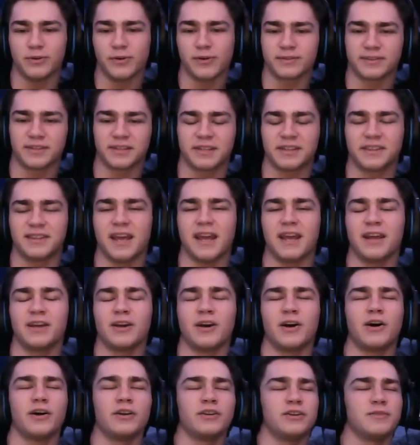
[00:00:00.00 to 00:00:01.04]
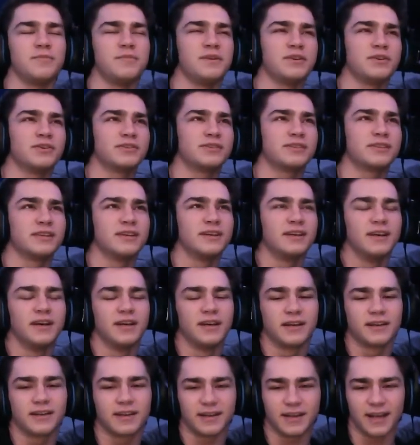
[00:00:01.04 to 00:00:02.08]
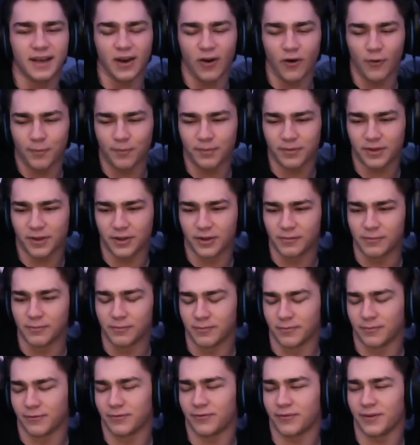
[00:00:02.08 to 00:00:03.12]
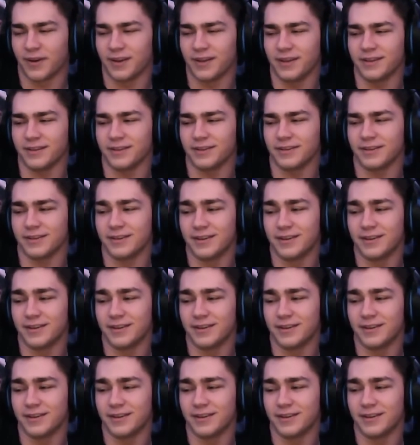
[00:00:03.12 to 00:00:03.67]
I was like, thank God Ymir's gonna help them fight